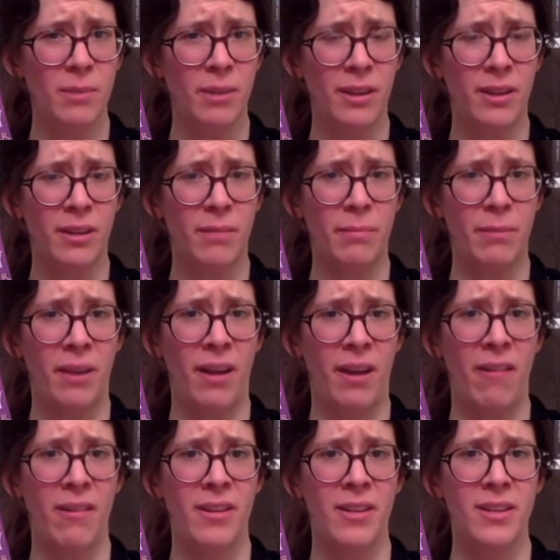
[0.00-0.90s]
by her
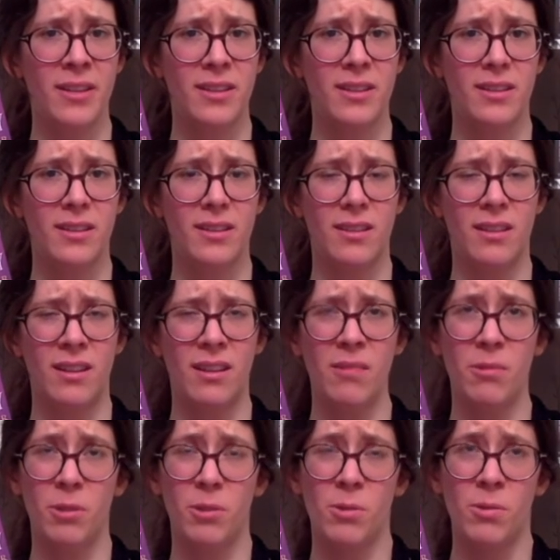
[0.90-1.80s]
parents. I
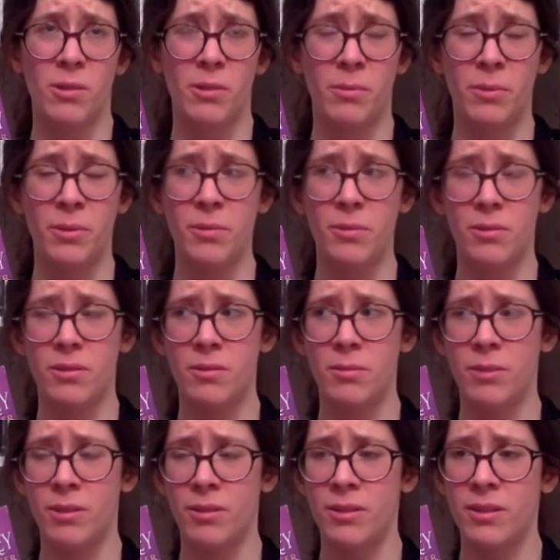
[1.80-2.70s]
would call it abuse, to
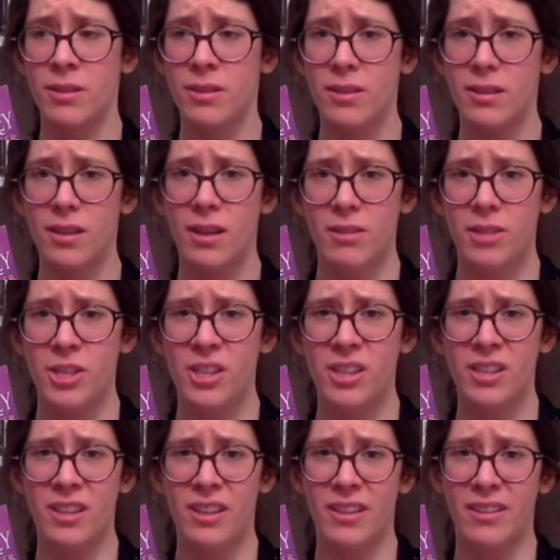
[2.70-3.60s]
be honest.
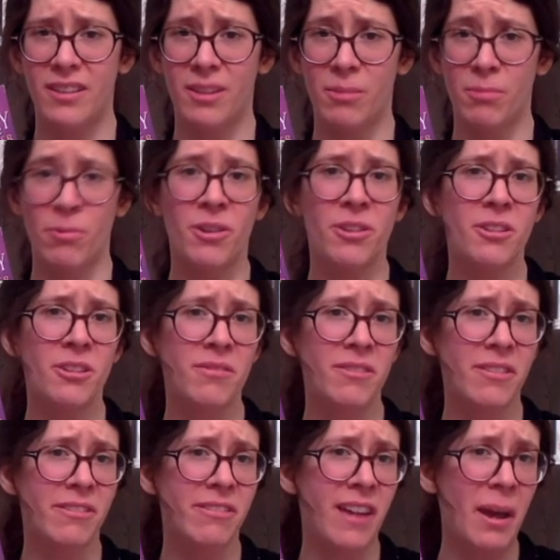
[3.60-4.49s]
She's like the runt of
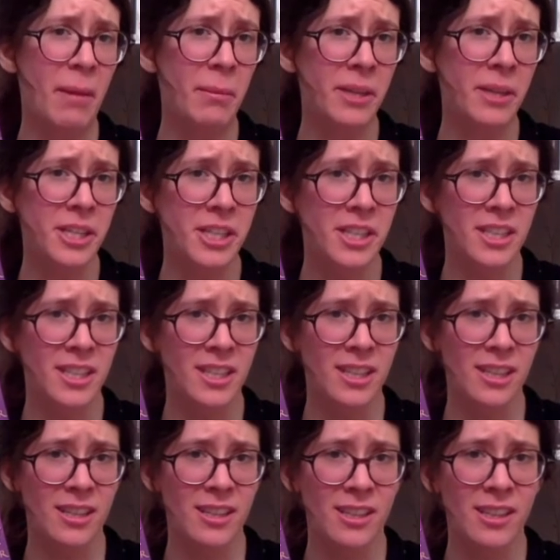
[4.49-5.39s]
the family. She's
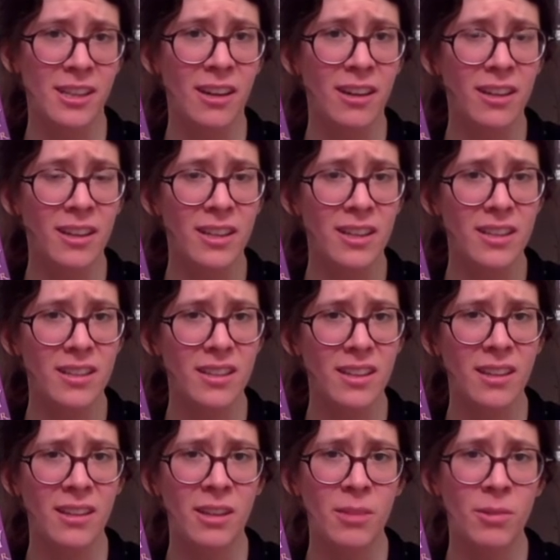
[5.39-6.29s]
the youngest,
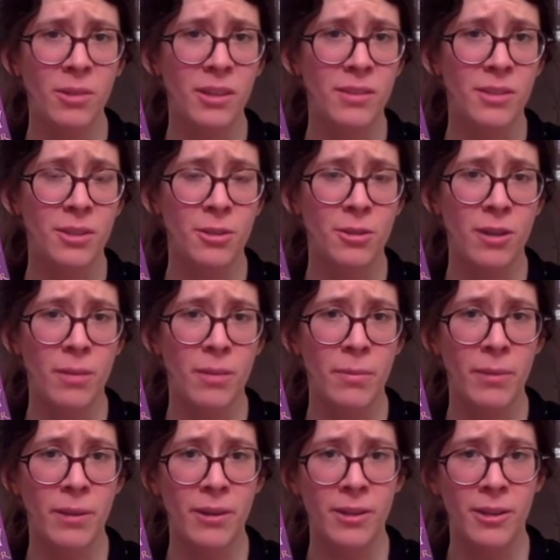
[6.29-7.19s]
and no one gives a crap
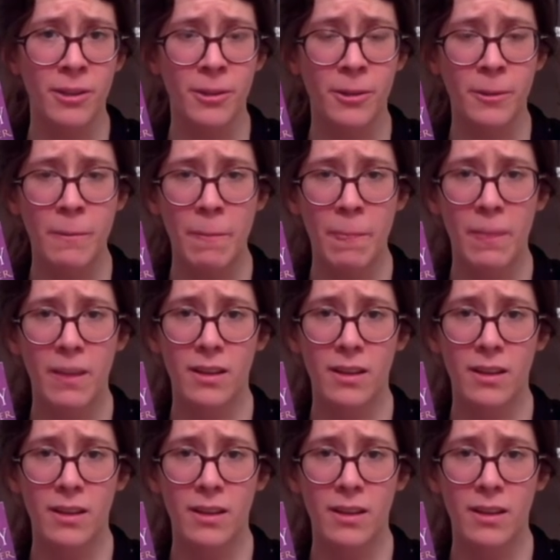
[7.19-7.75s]
about her.